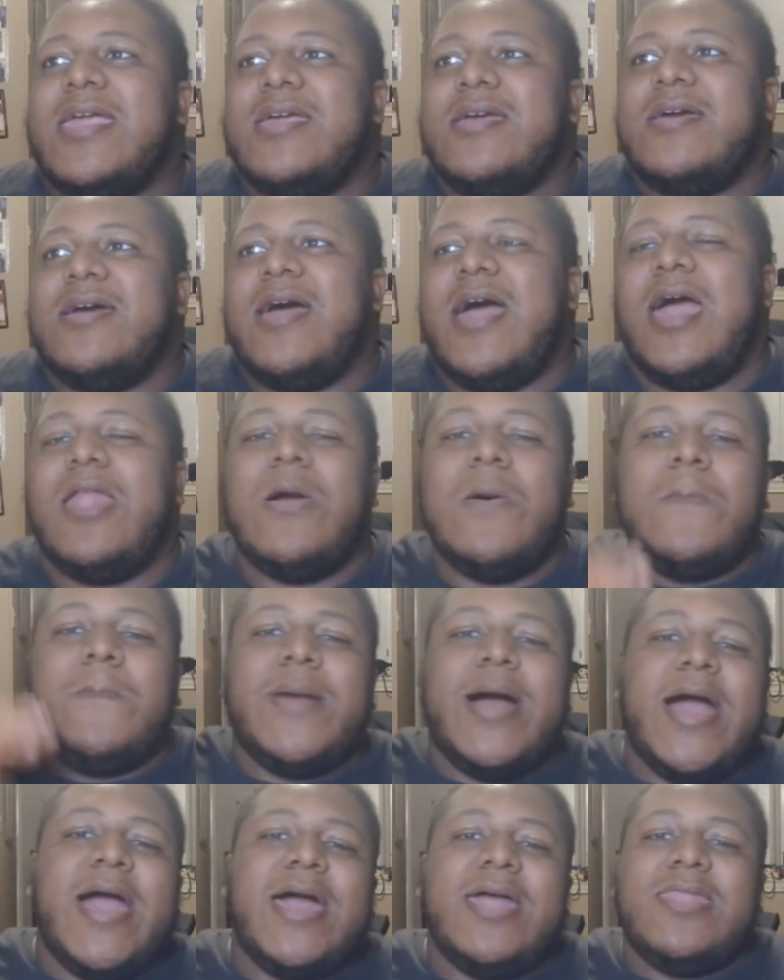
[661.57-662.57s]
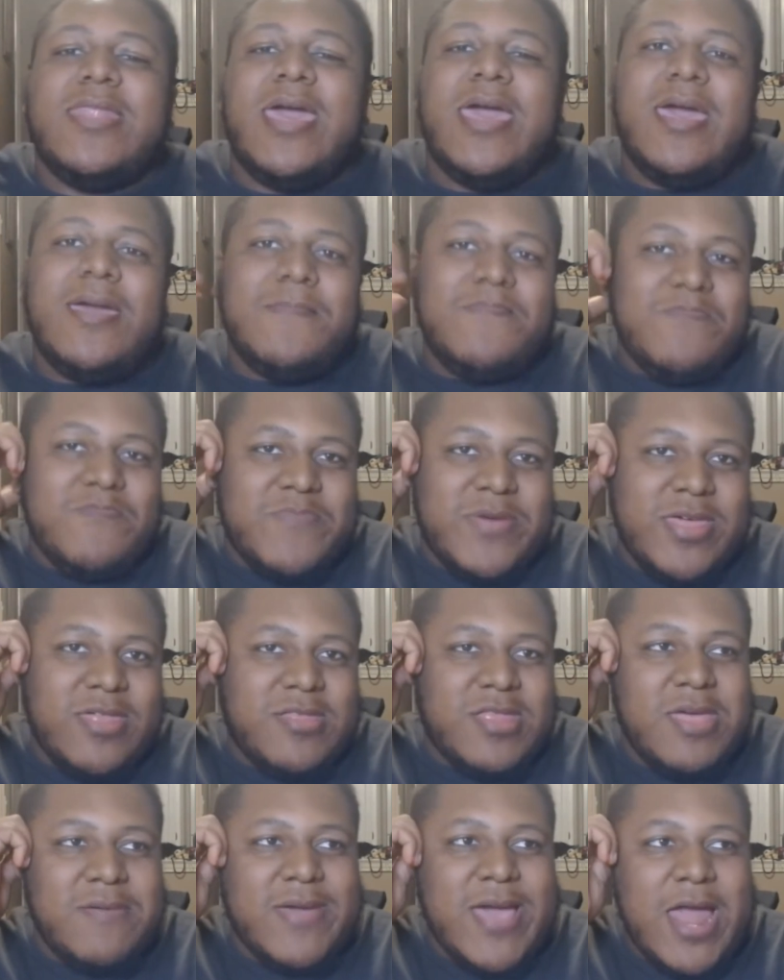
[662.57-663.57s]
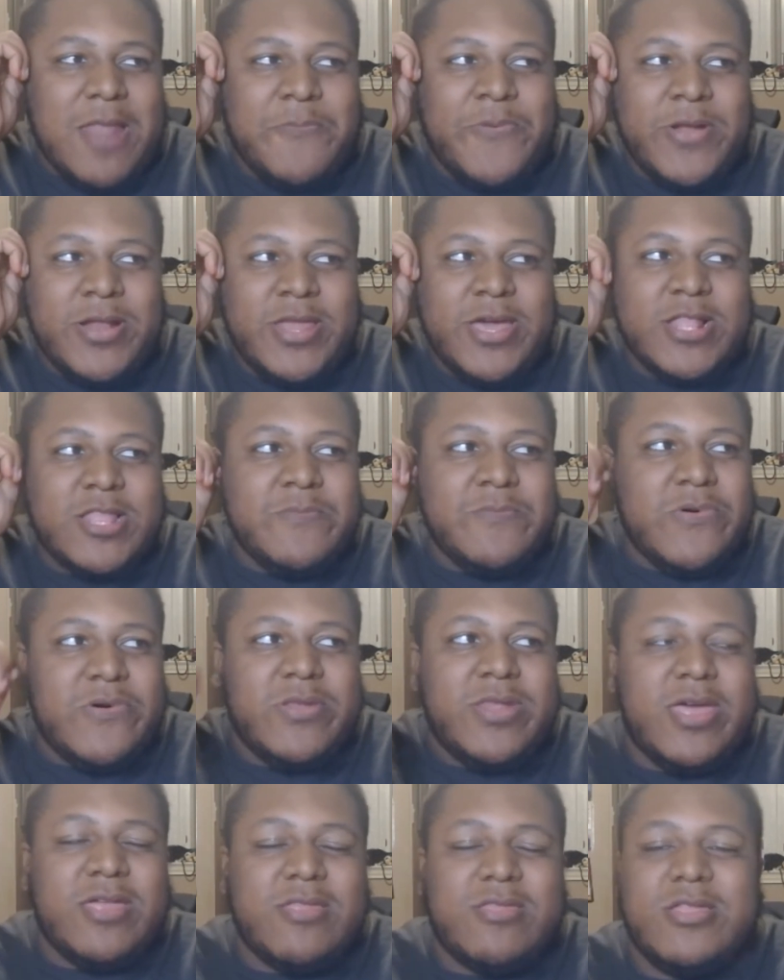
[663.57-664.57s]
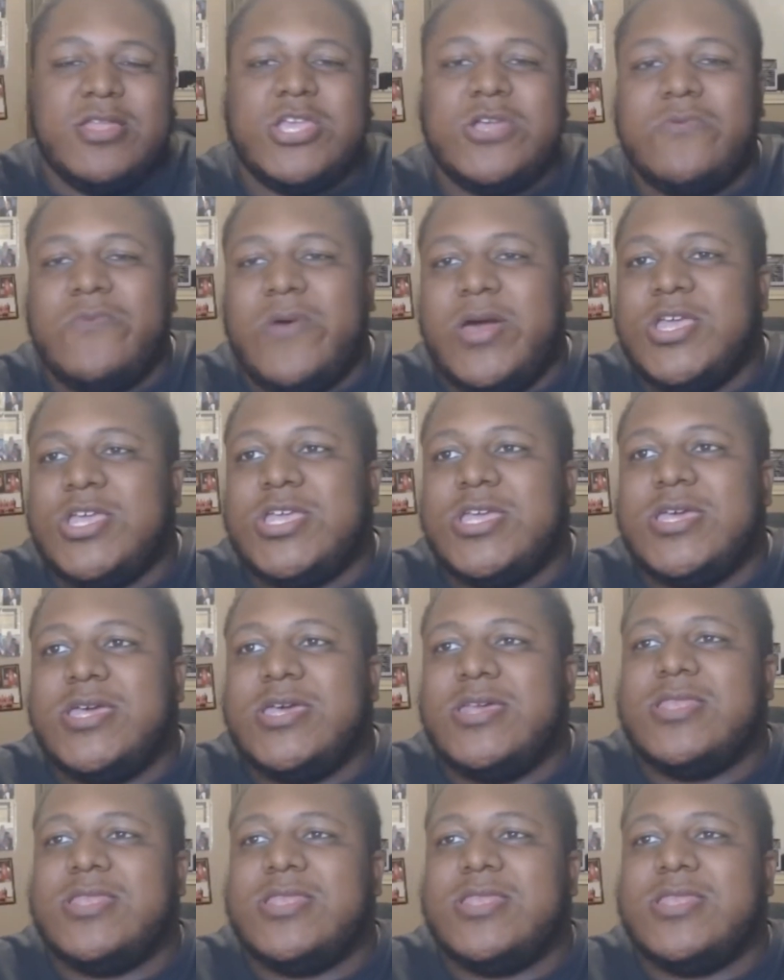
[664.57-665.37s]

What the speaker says: I don't mind that, but it seemed kind of predictable in that situation.